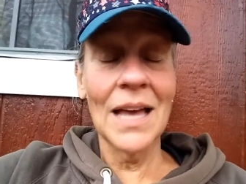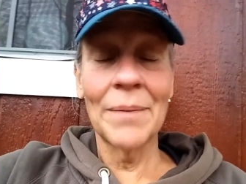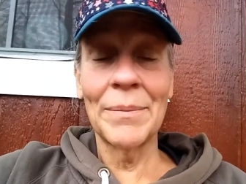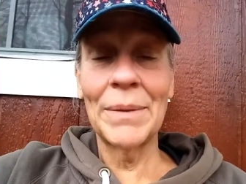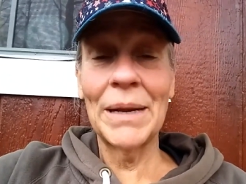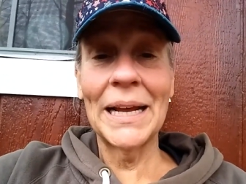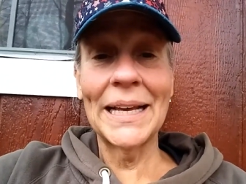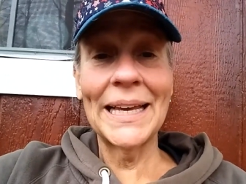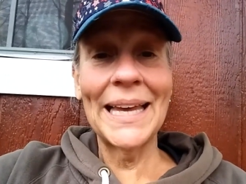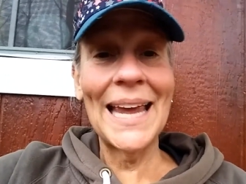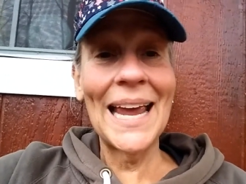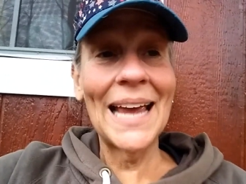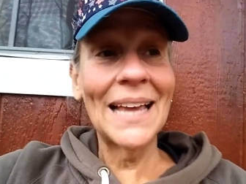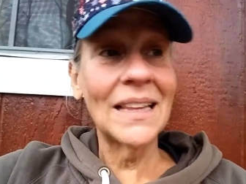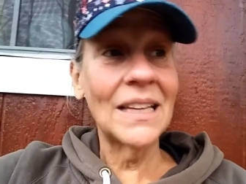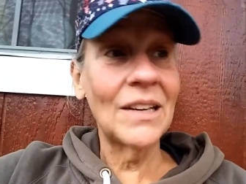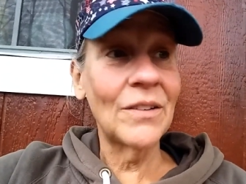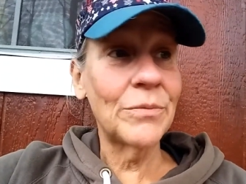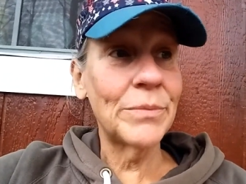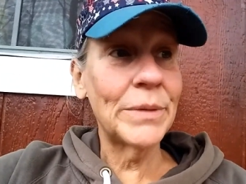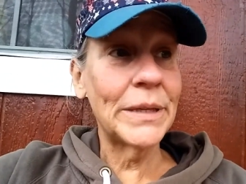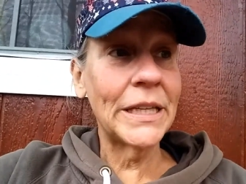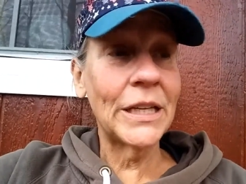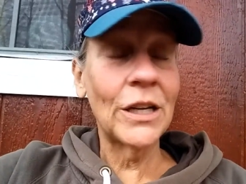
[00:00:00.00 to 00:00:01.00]
I mean, I can't
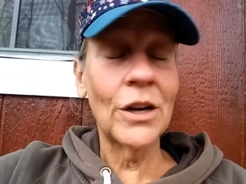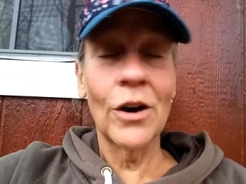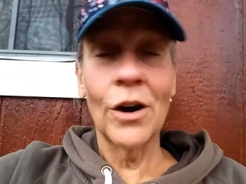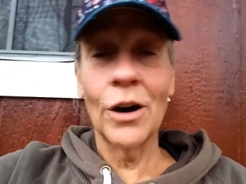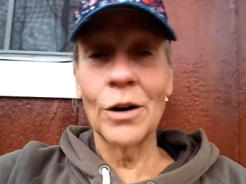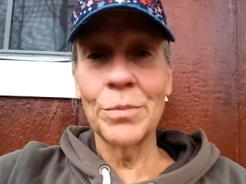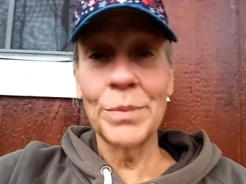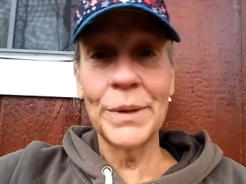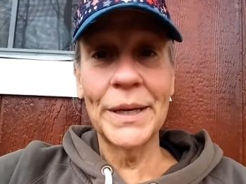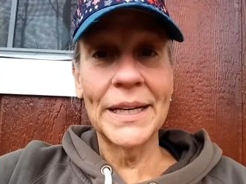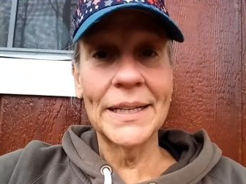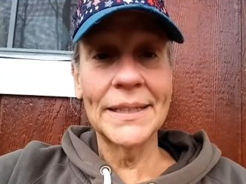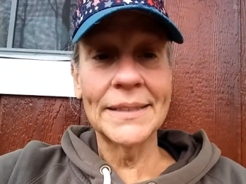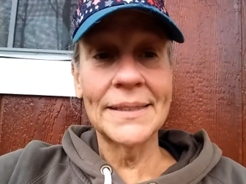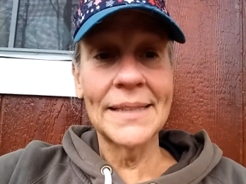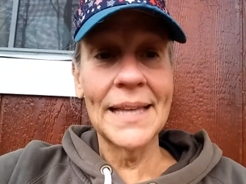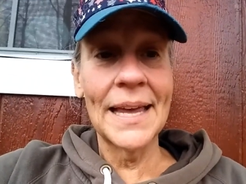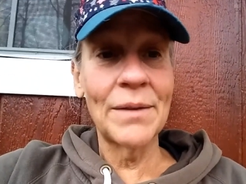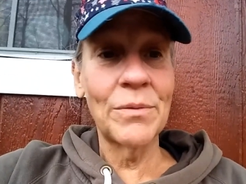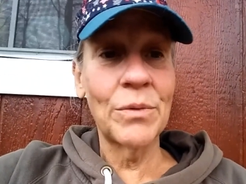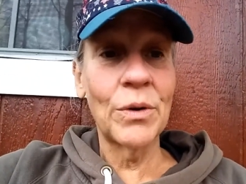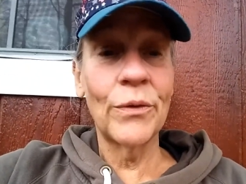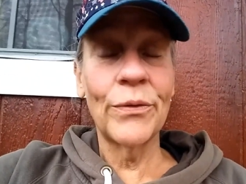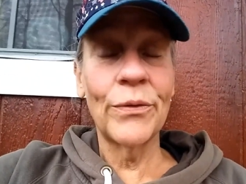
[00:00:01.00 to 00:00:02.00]
leave them in the yard because
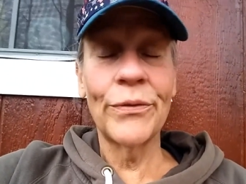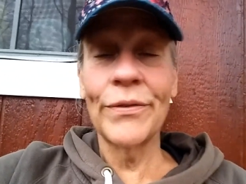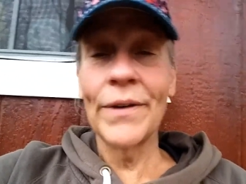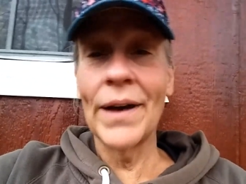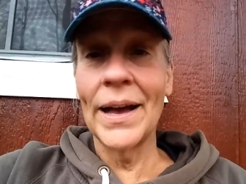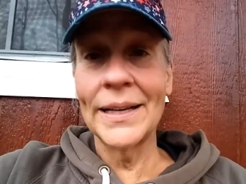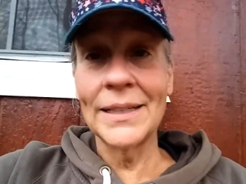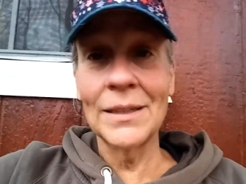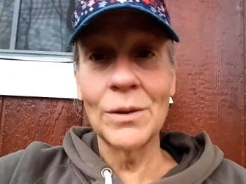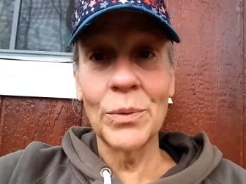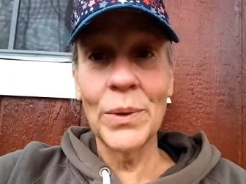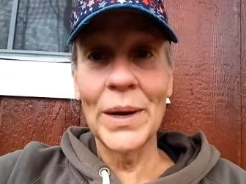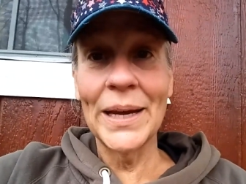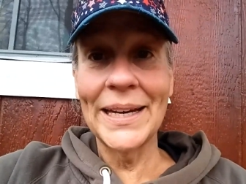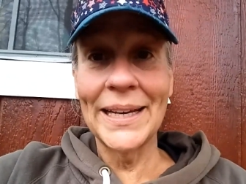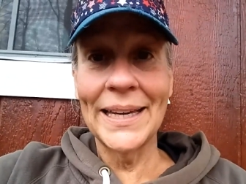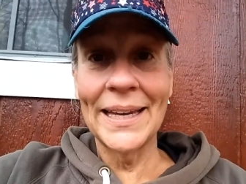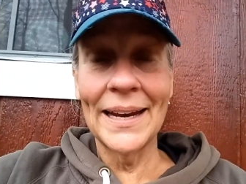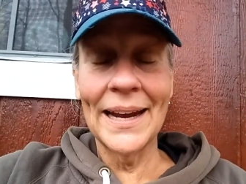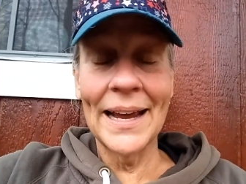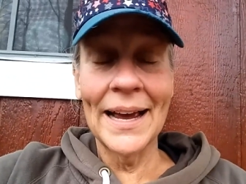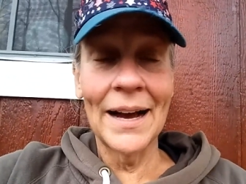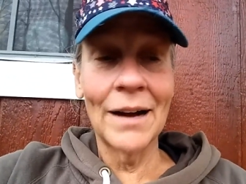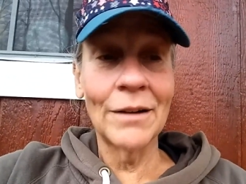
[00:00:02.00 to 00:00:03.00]
they will find a way to
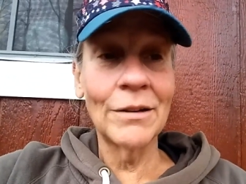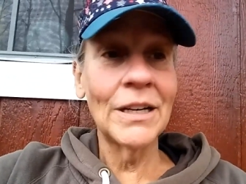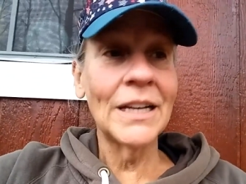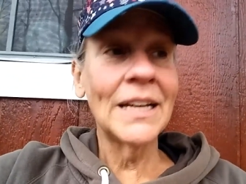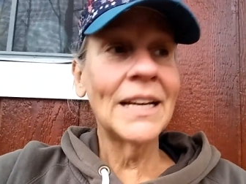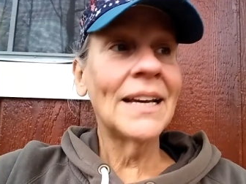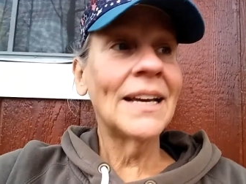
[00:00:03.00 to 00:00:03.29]
get out.